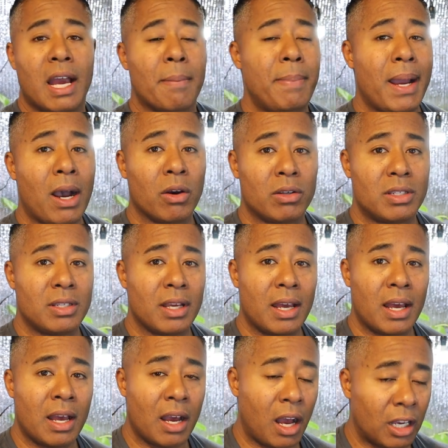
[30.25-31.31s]
about
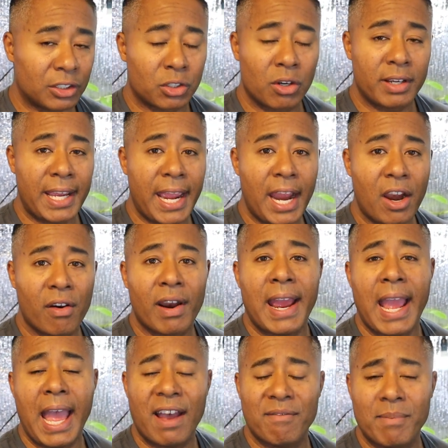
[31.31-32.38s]
Oscar care. I
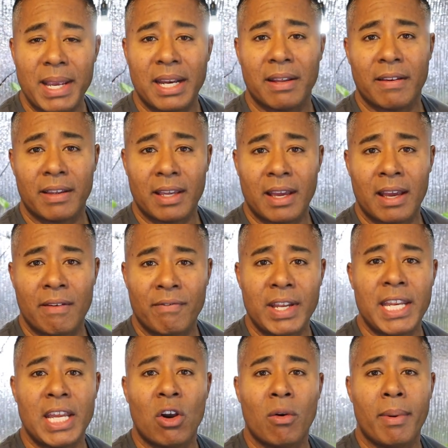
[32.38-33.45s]
have made a
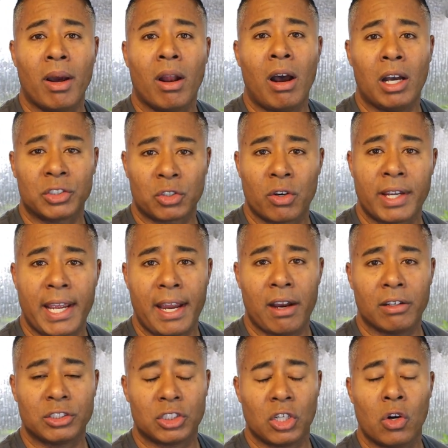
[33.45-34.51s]
video about Oscar
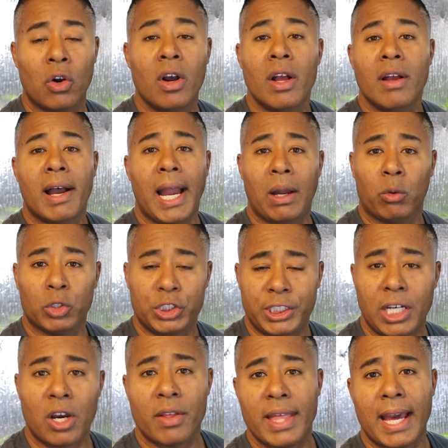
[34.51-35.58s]
care, so I will
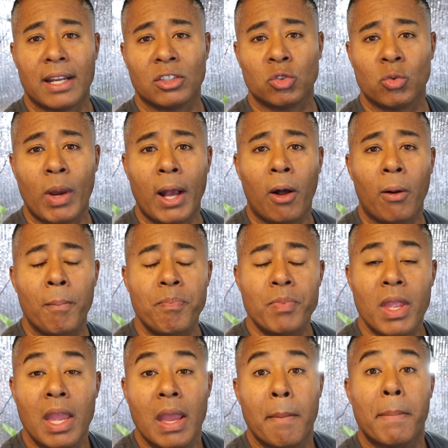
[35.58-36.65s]
share that as well.
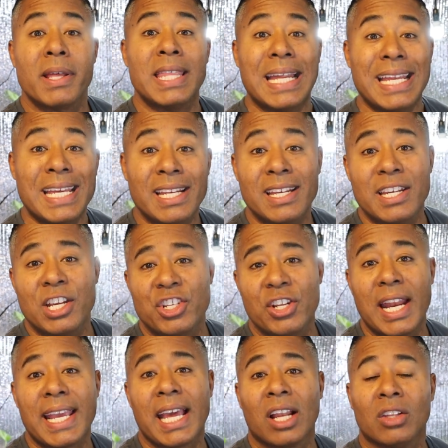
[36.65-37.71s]
But then in
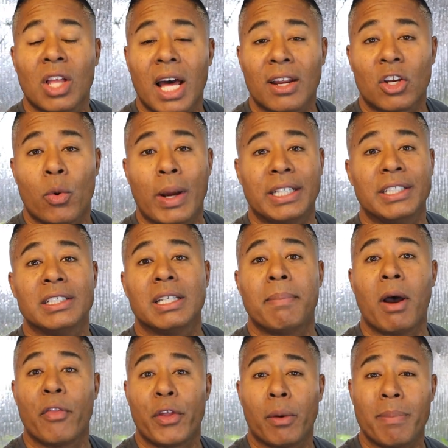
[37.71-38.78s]
addition, I get a lot of questions
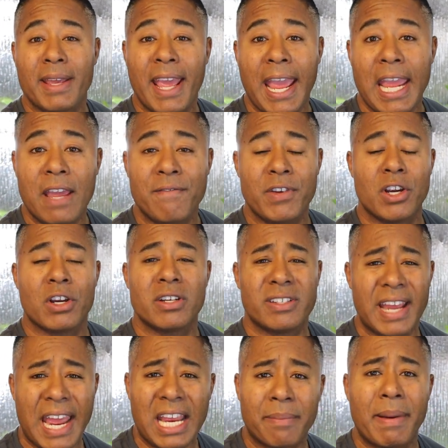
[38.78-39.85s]
about their behavior,
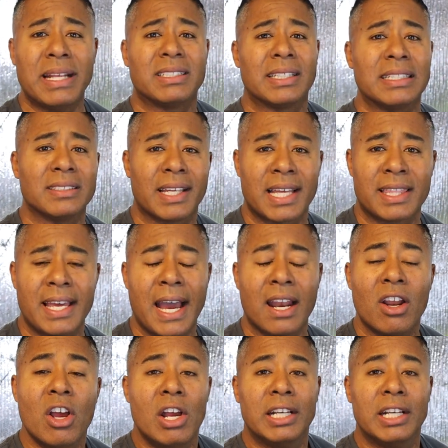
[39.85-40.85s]
tank mates, things like that.